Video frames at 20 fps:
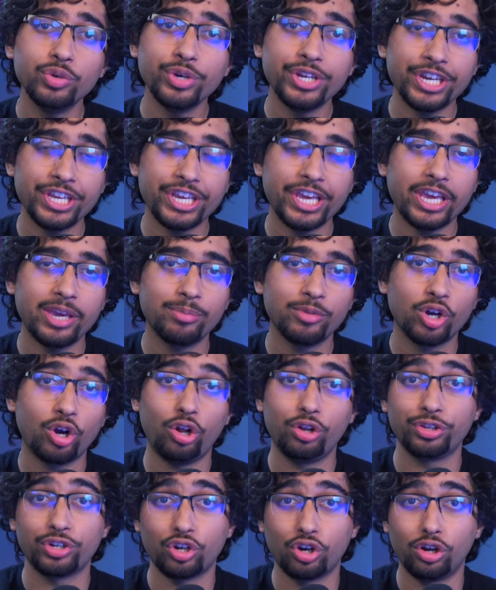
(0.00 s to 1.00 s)
indie game
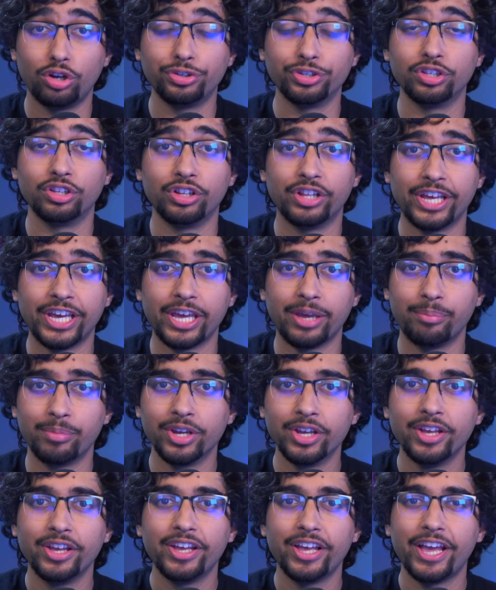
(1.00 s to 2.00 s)
called Cult of the Lamb,
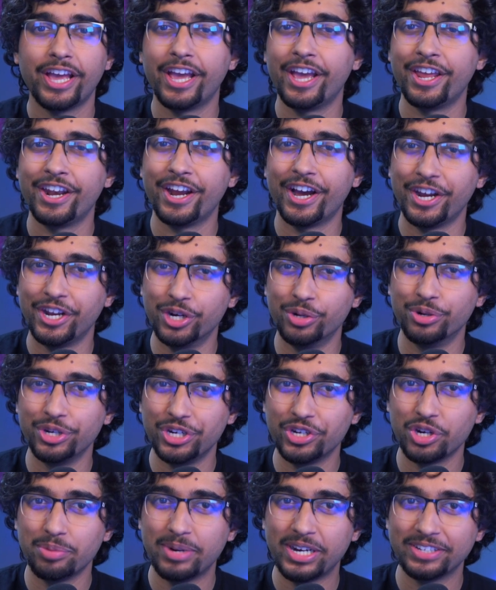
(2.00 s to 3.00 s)
and I know what
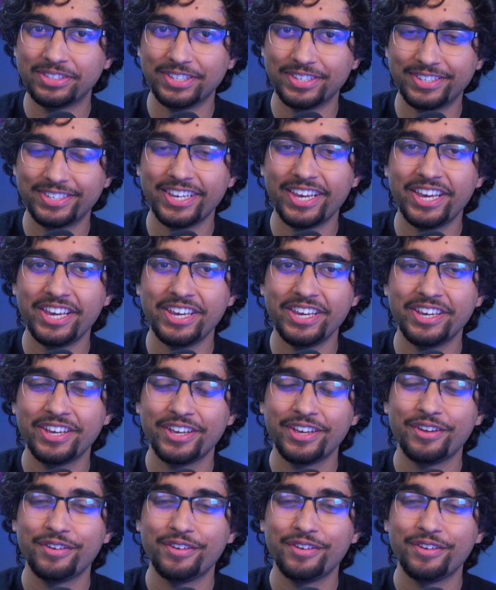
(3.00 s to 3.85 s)
you're about to say.